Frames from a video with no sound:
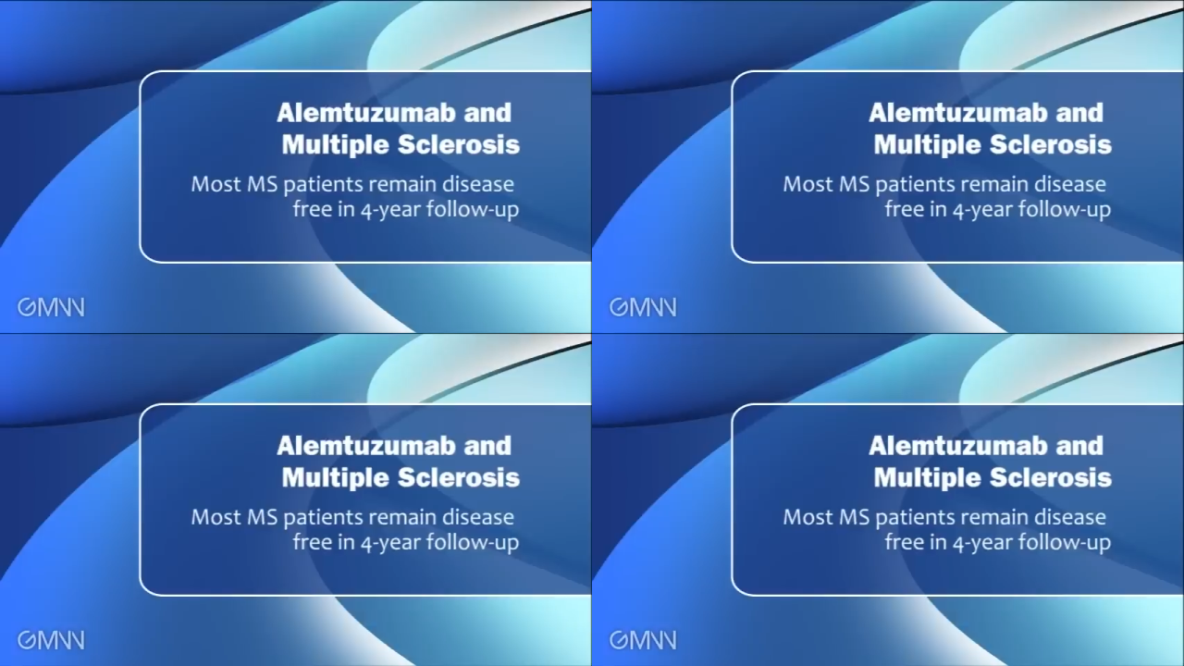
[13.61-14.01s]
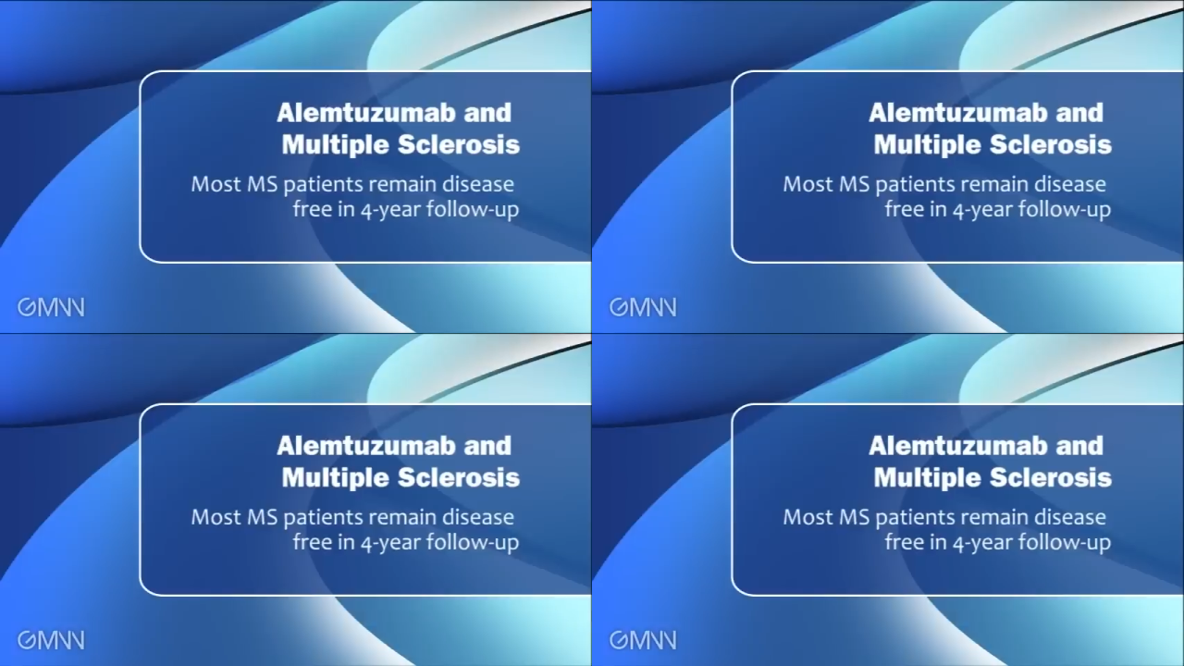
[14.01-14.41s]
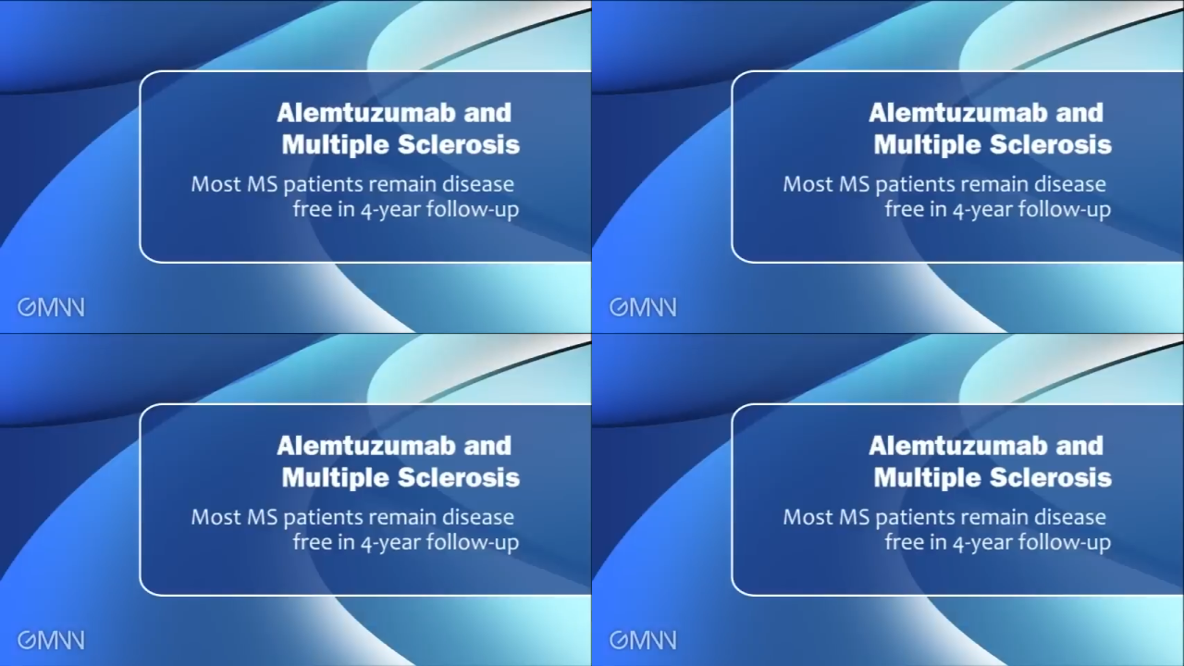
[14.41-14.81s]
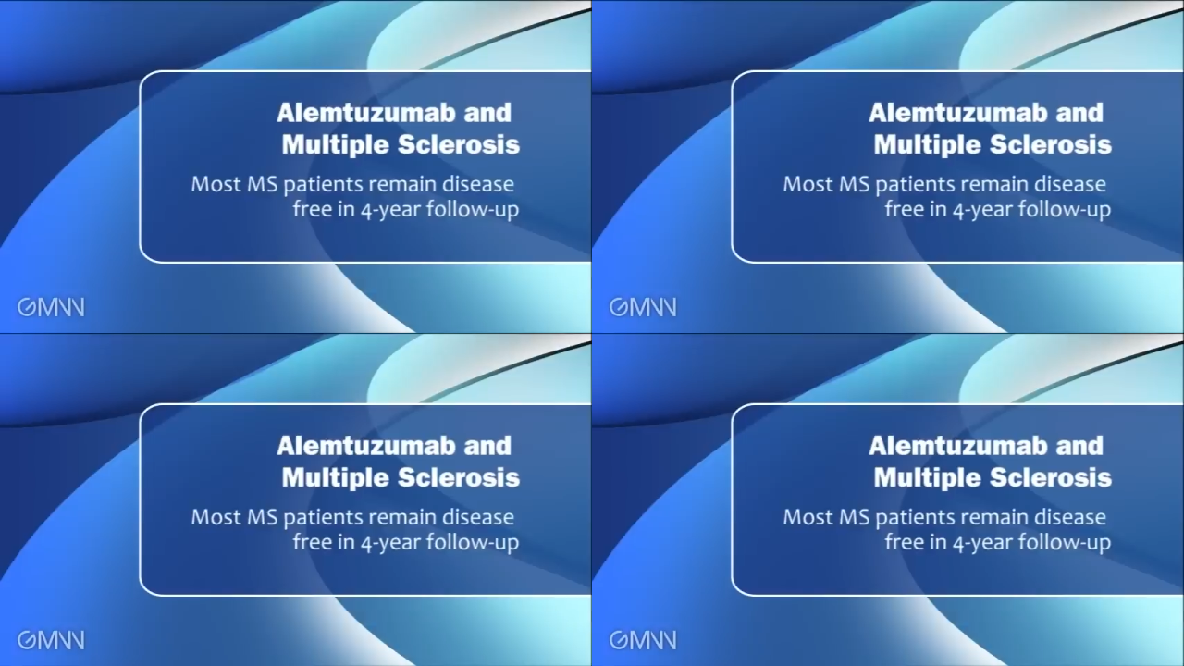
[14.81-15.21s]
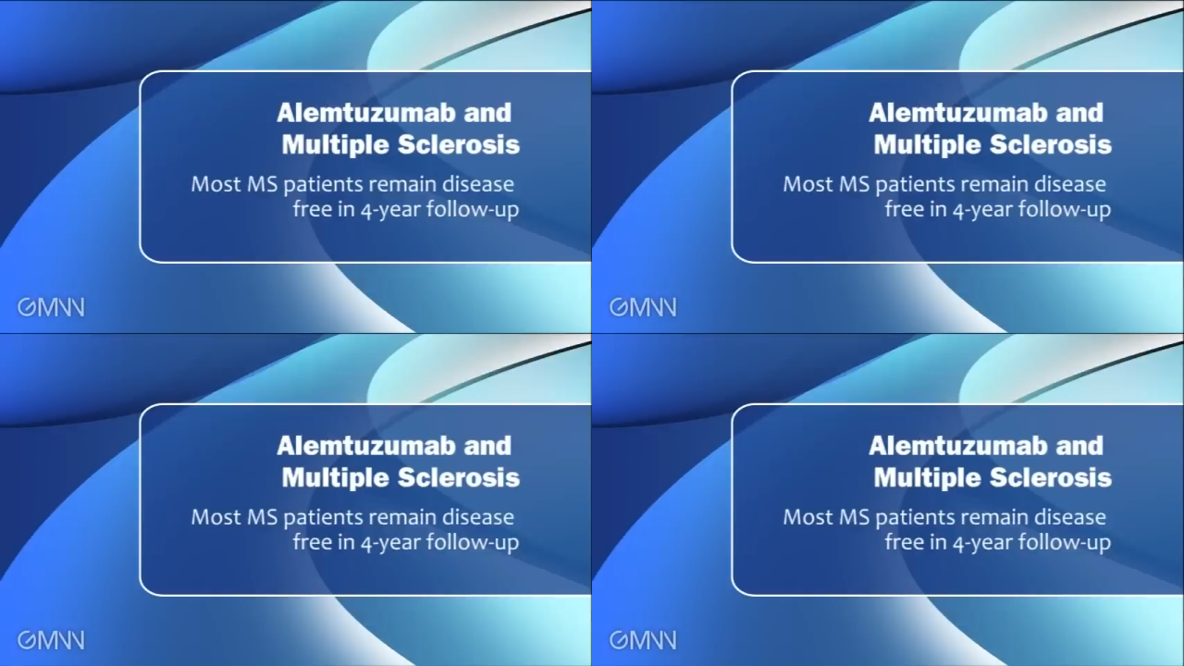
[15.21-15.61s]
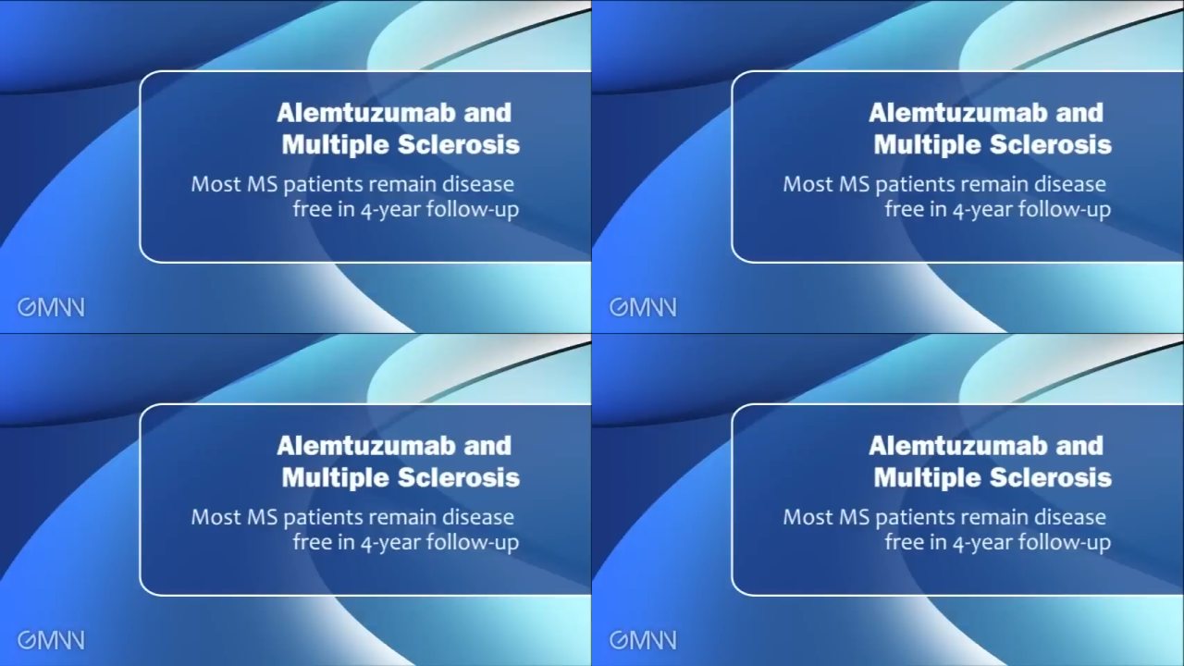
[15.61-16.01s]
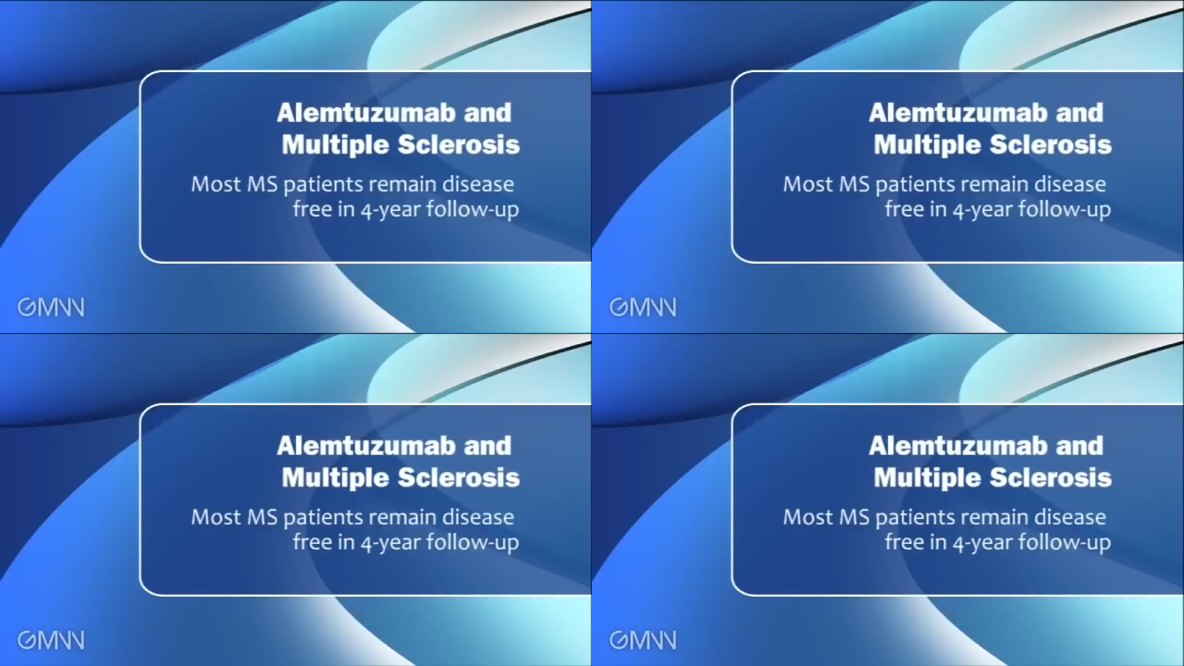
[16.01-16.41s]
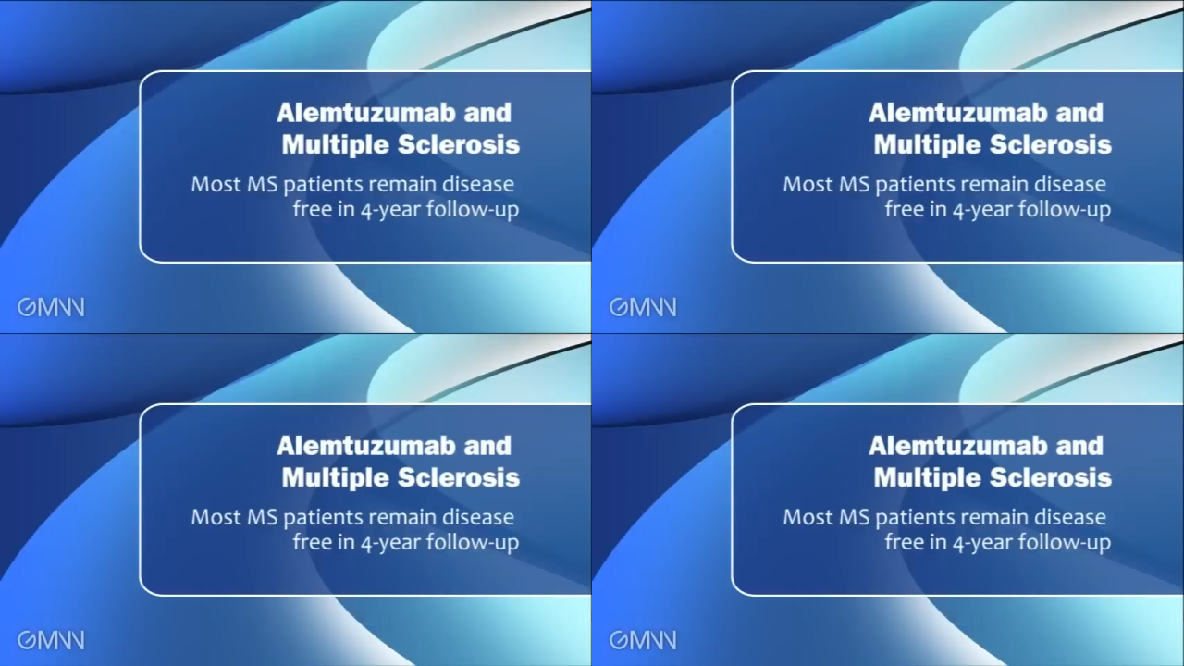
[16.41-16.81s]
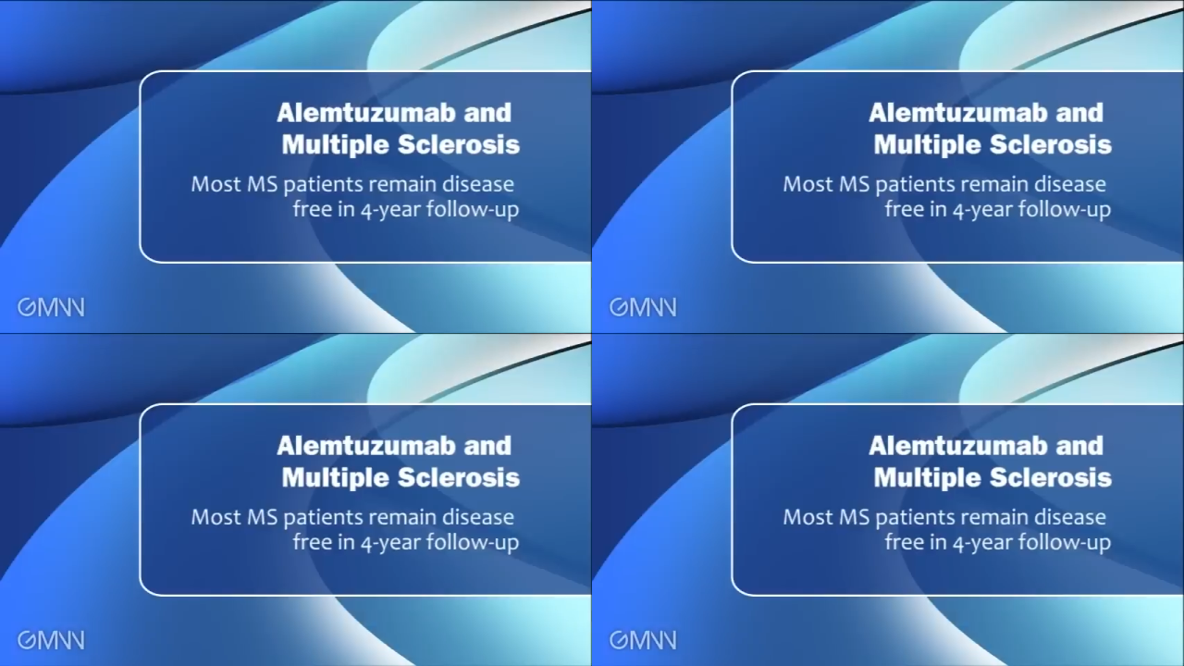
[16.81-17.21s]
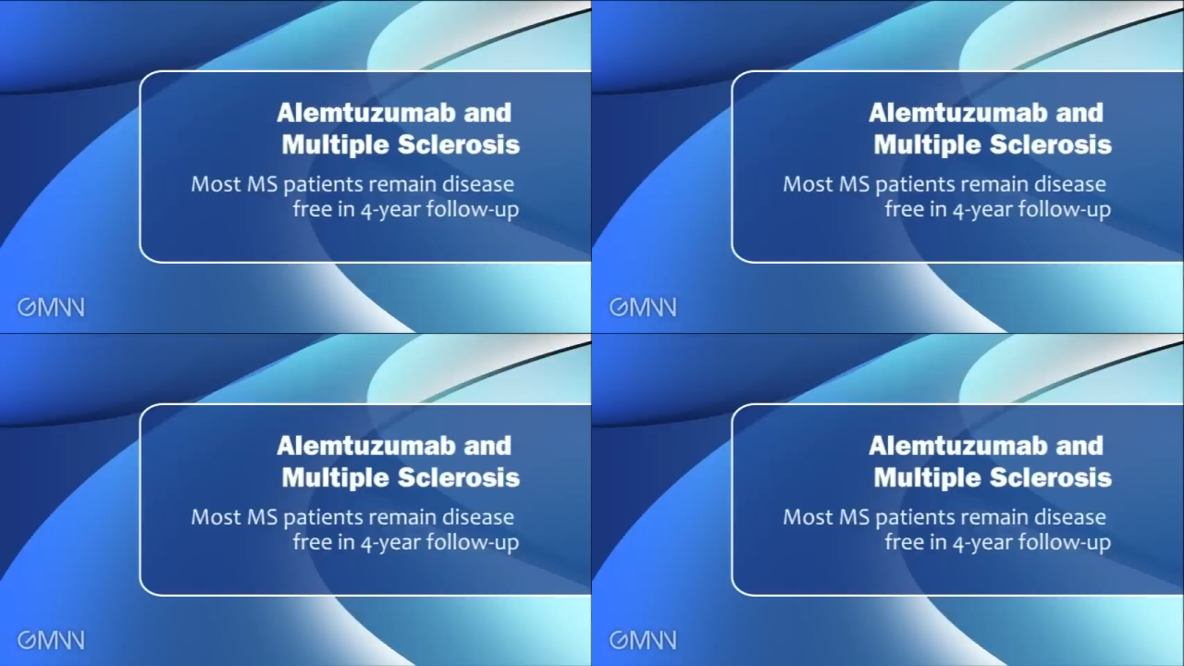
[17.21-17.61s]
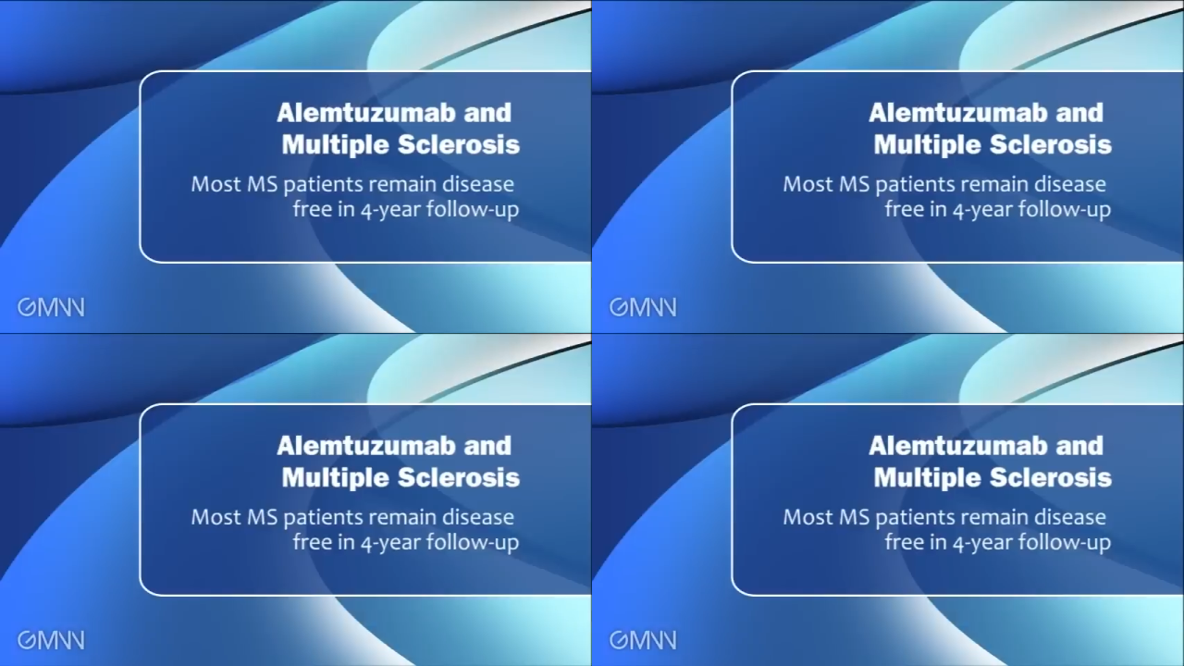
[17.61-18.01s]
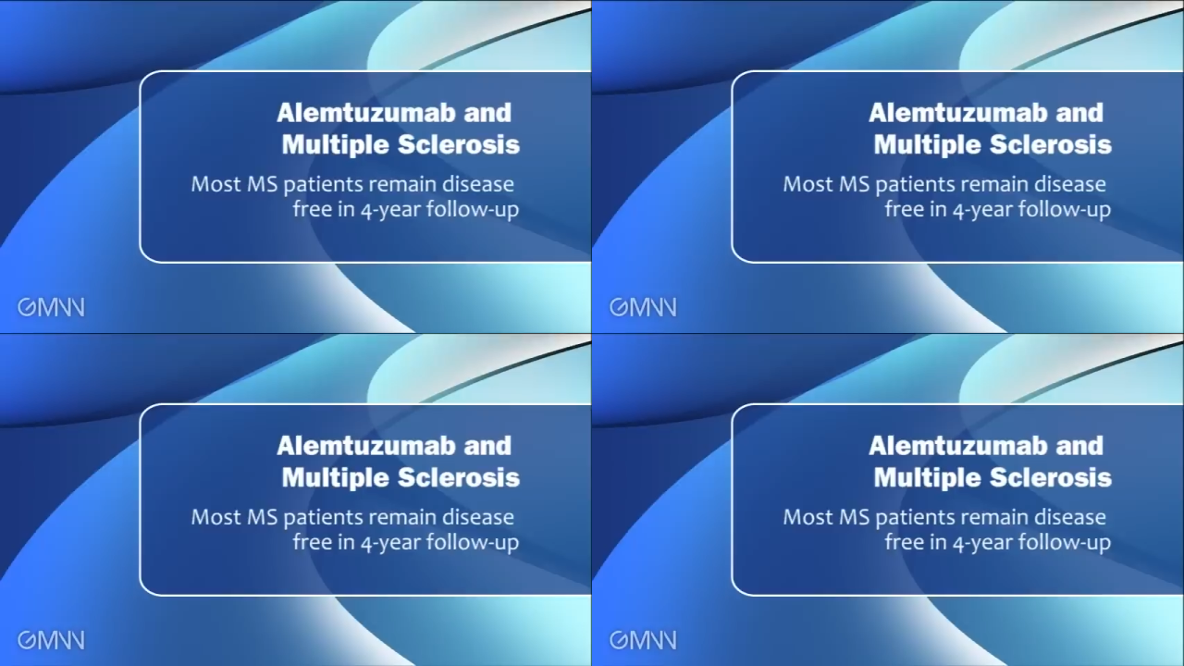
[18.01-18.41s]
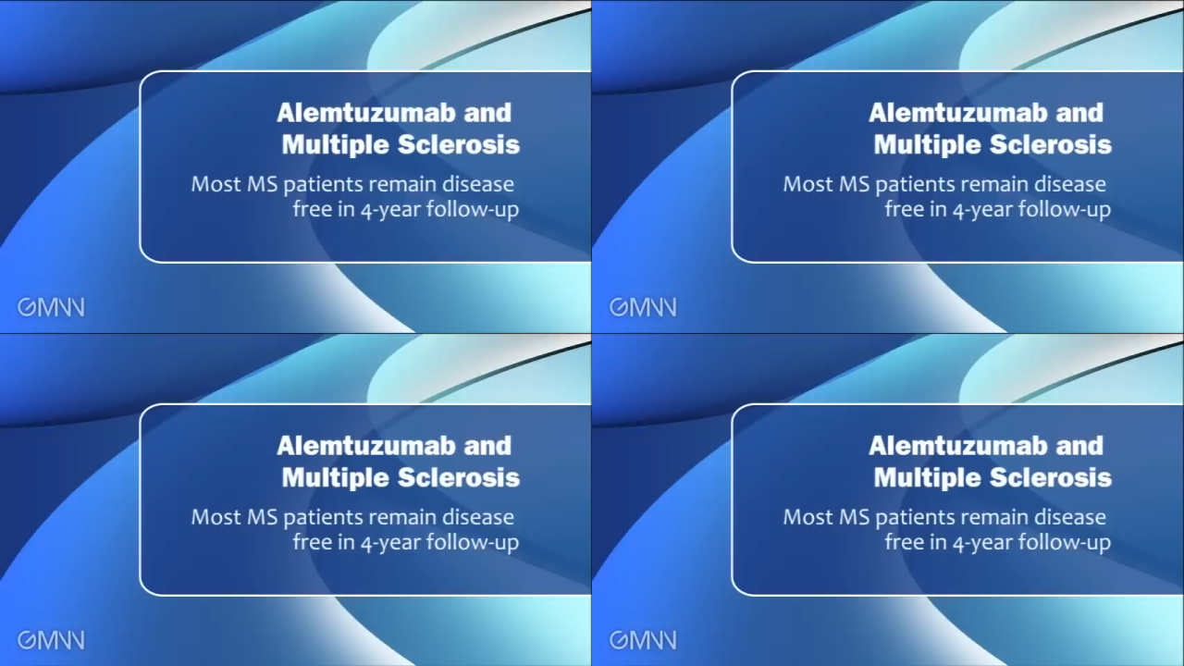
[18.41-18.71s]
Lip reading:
Nobody's mouth can be seen.